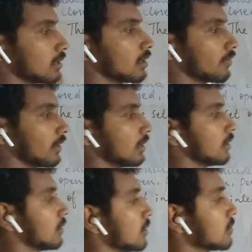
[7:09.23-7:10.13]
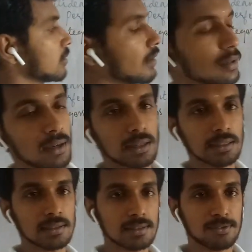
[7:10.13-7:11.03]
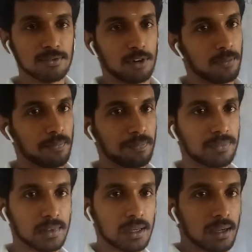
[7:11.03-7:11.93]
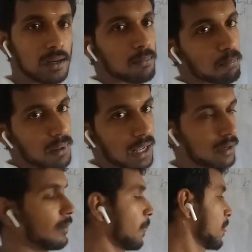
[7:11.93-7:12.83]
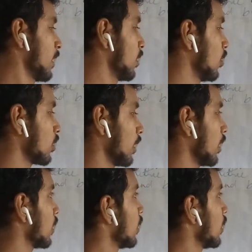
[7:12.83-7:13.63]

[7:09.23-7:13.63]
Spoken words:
set of integers in this form, in plane. Okay.